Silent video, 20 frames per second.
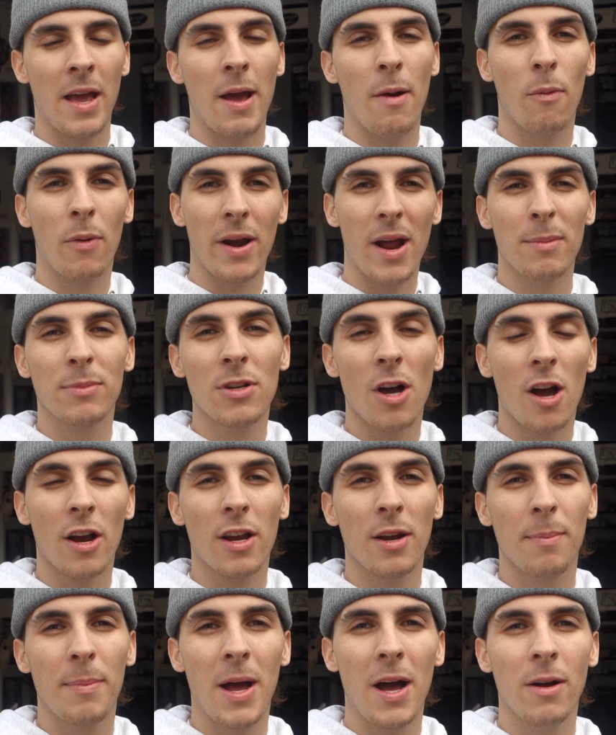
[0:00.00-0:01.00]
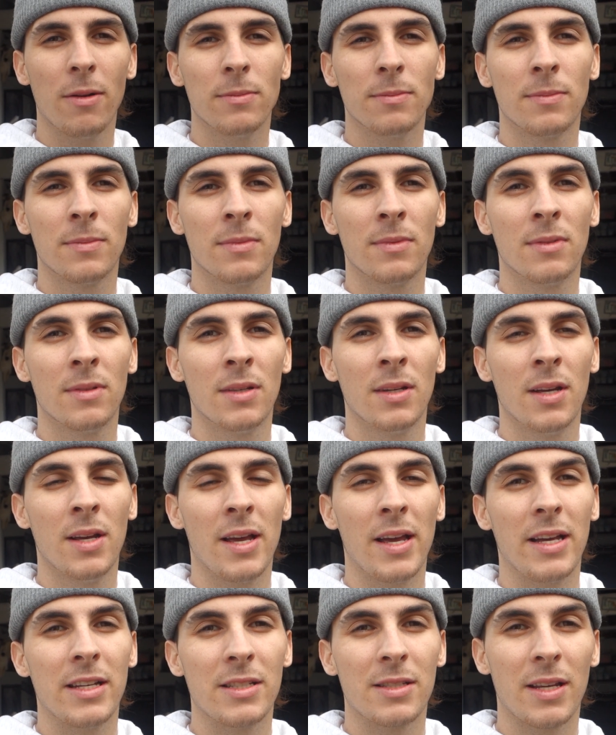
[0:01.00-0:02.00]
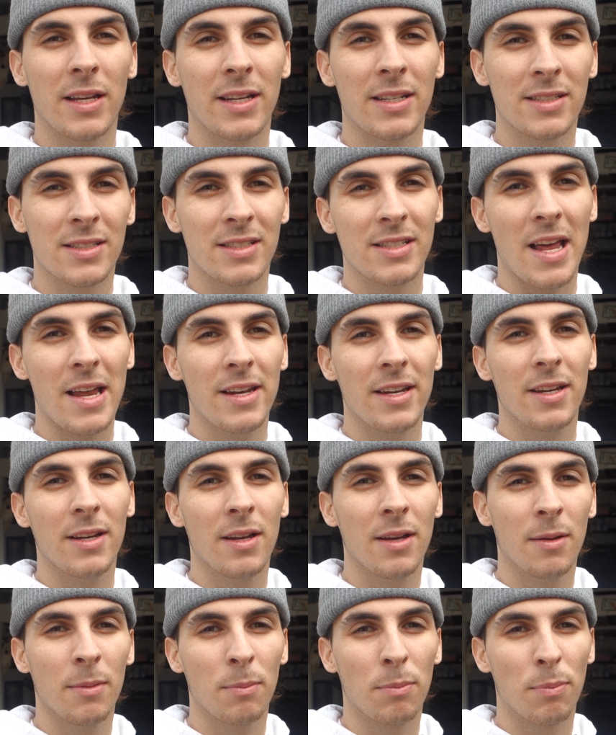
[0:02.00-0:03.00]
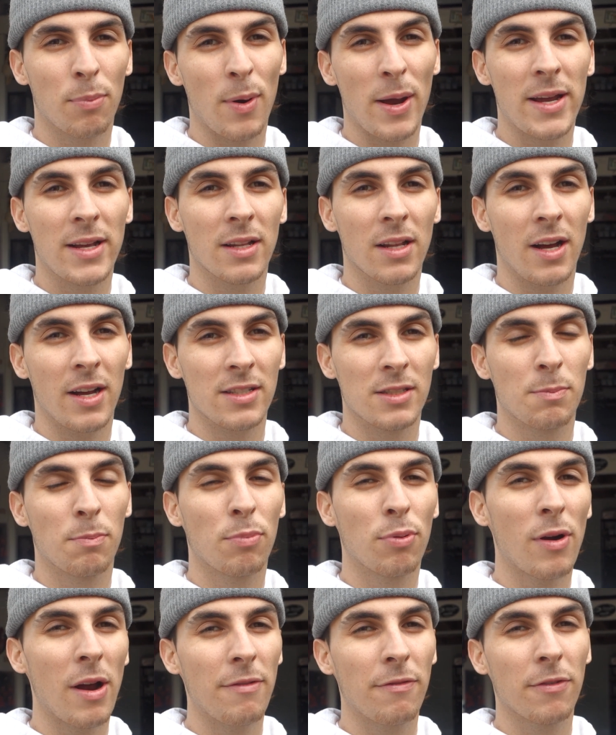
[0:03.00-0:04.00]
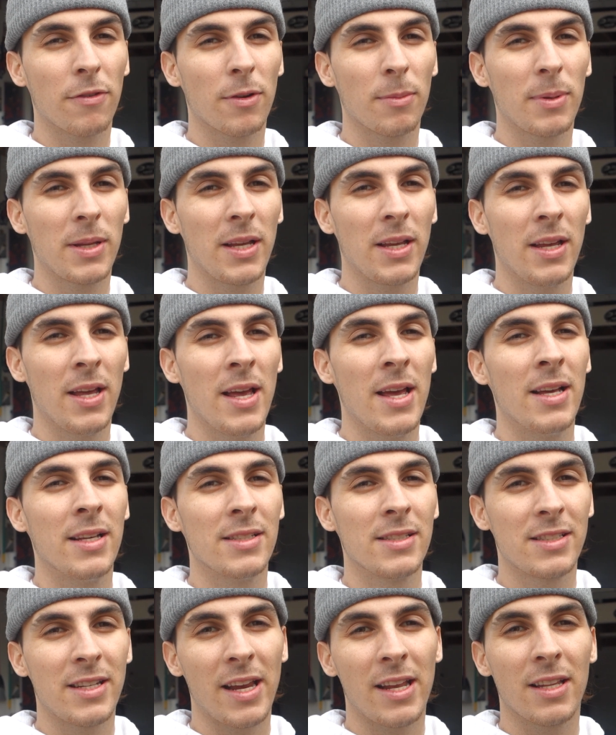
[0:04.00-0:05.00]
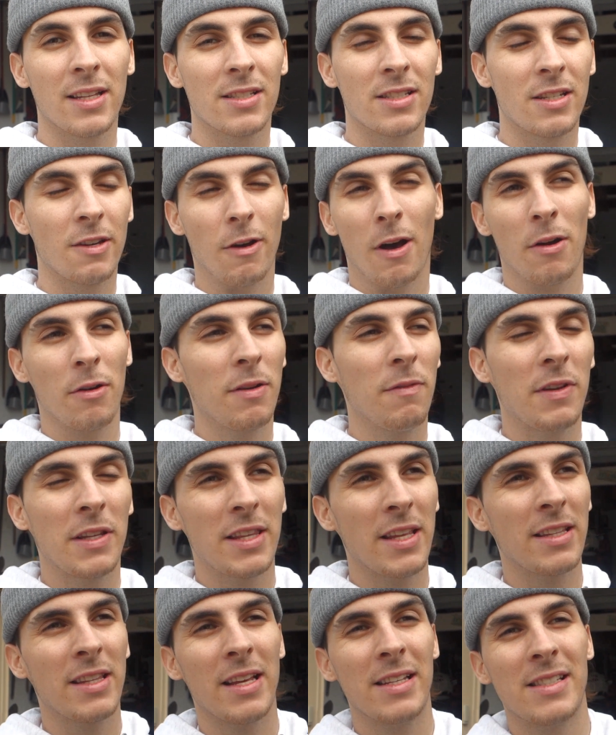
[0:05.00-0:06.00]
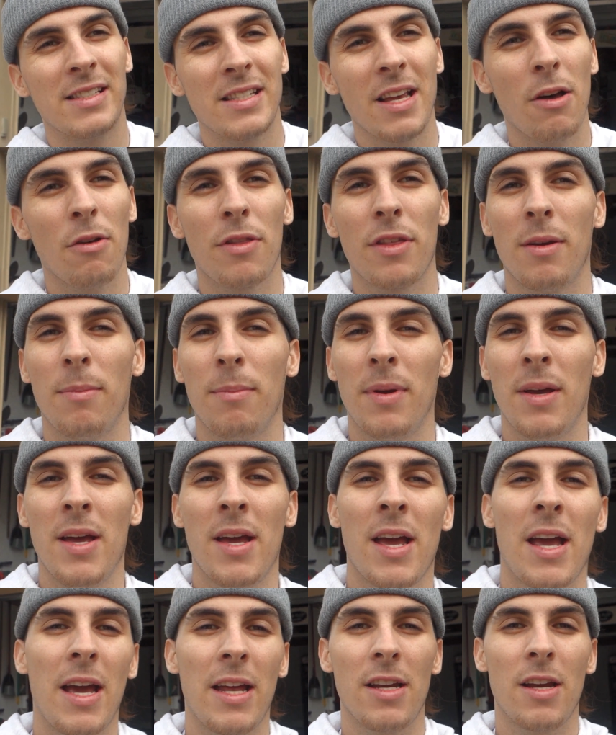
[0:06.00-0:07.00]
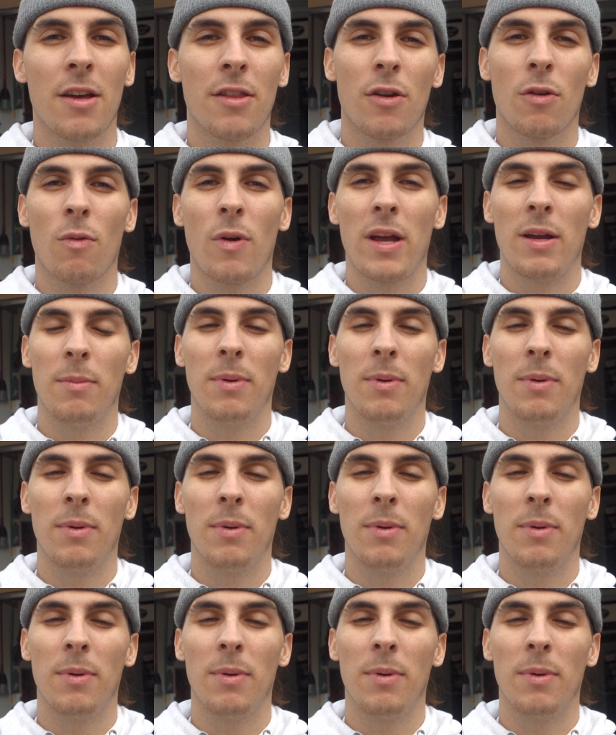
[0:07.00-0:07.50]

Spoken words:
And what I'm talking about is extended brake lines, preferably stainless steel. I don't even think they sell them any other way,